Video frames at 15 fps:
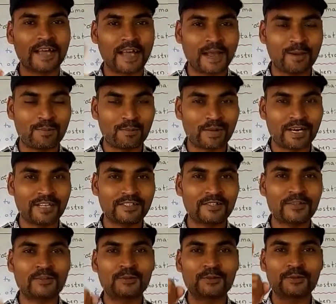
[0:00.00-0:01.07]
help
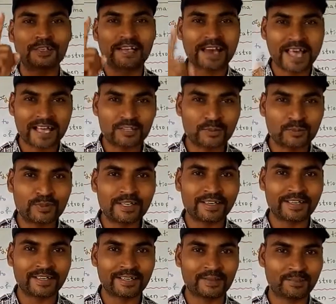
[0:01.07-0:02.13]
us to grasp the
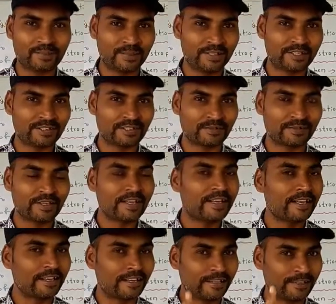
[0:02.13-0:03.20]
written piece of
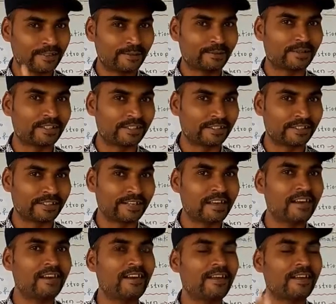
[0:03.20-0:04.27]
written
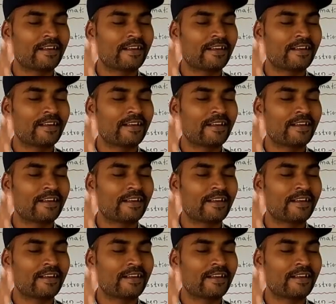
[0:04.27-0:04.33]
material